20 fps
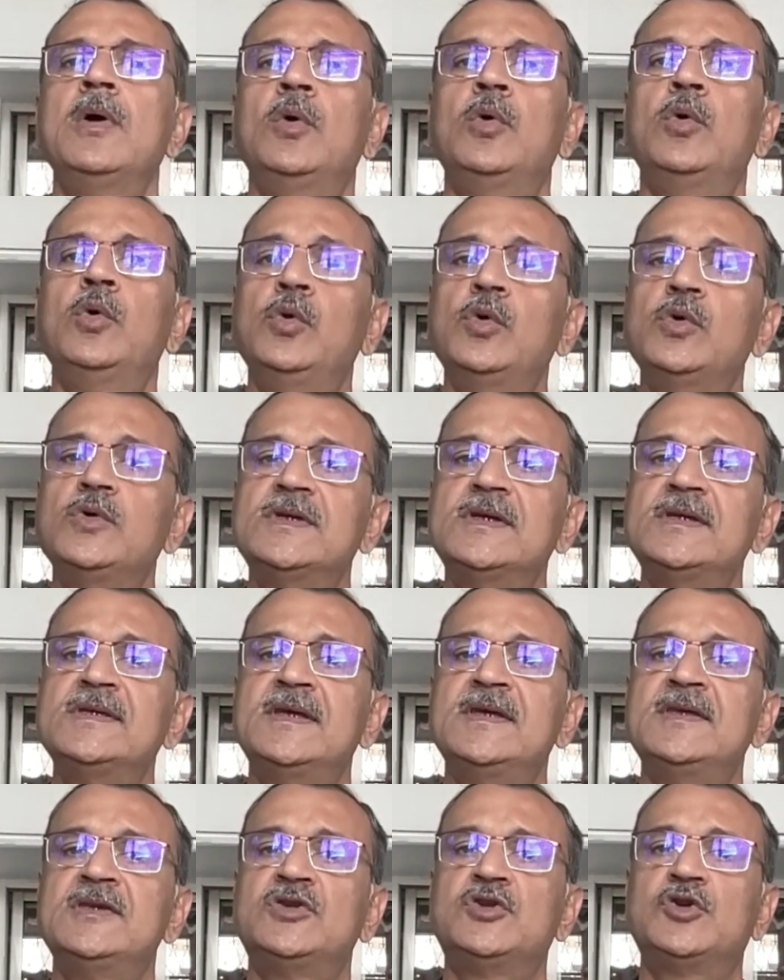who loses
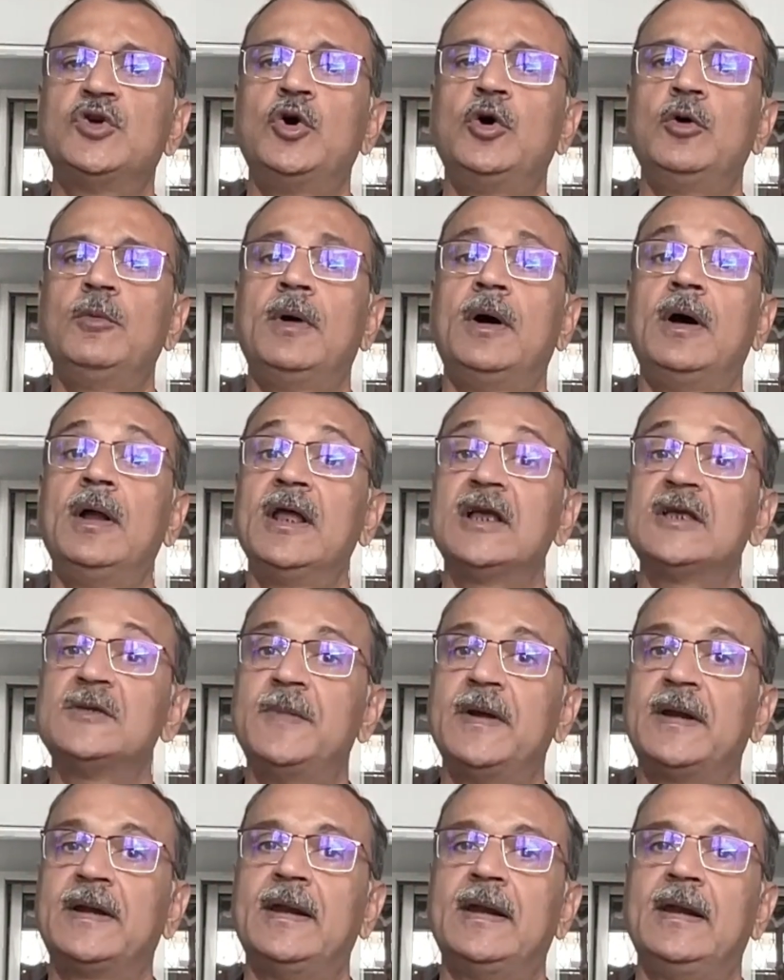his job
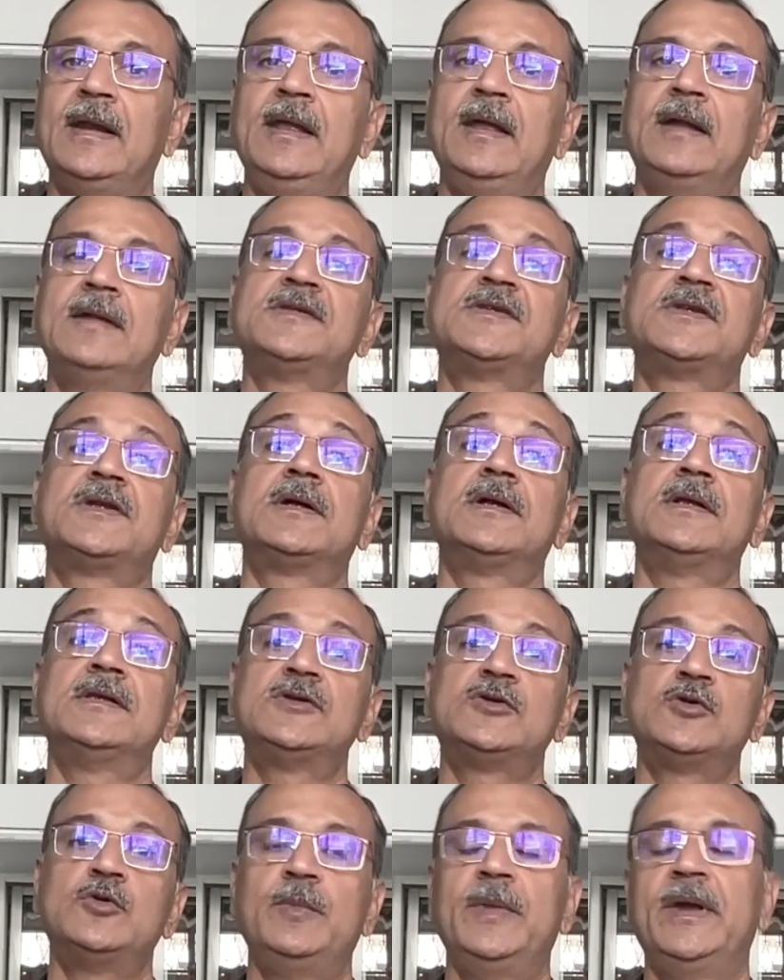unexpectedly and
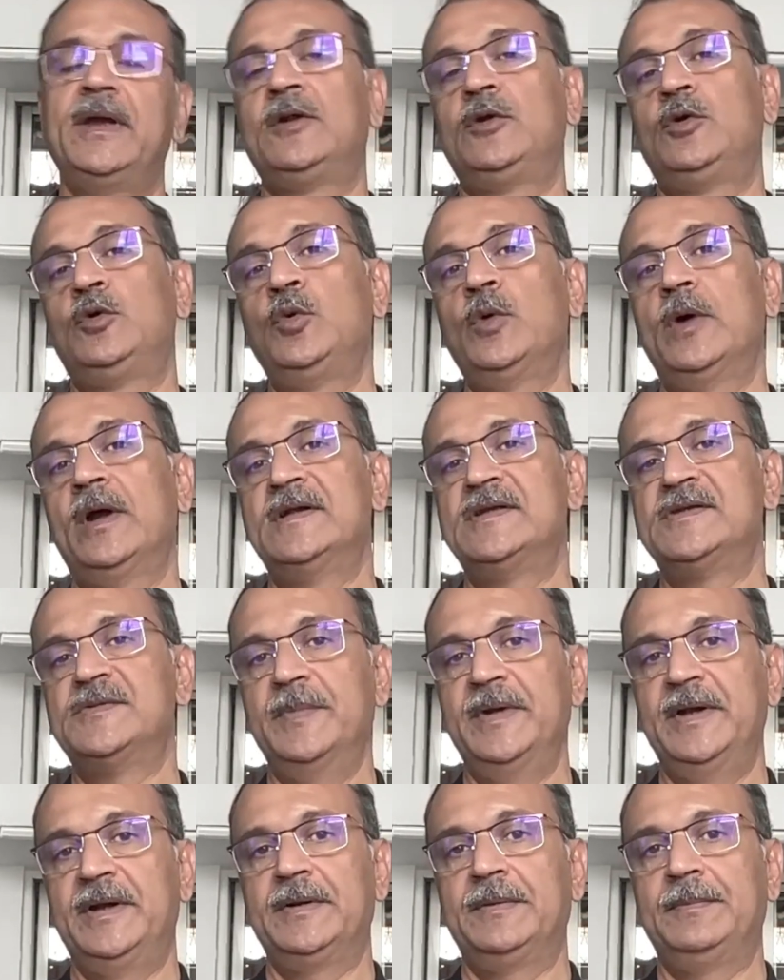struggles to make two ends
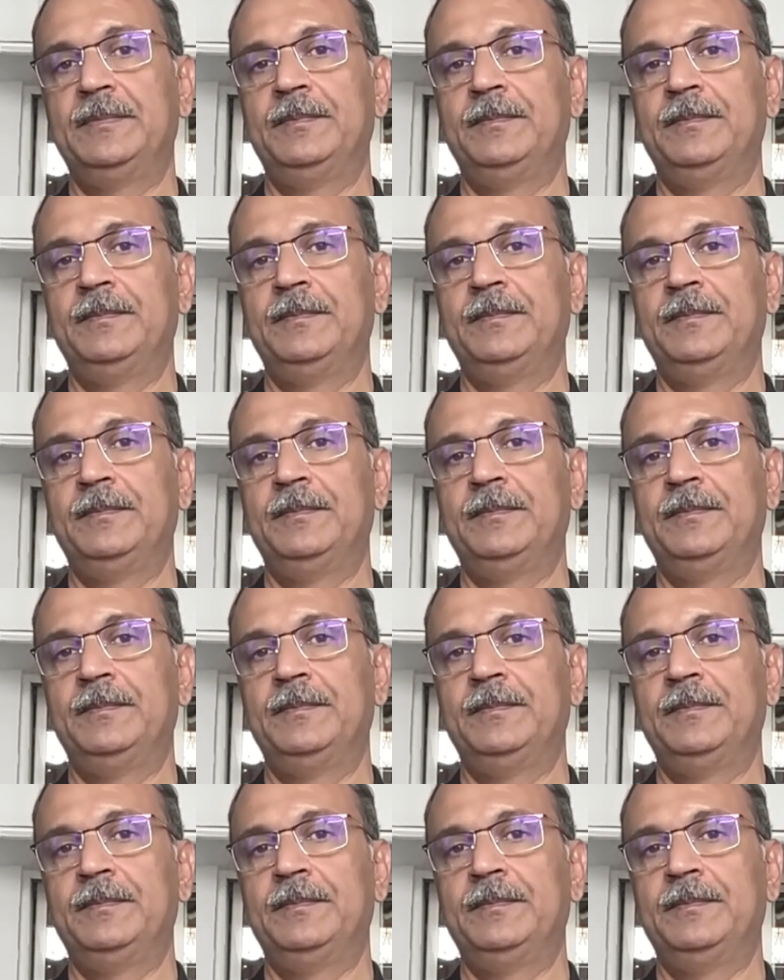meet.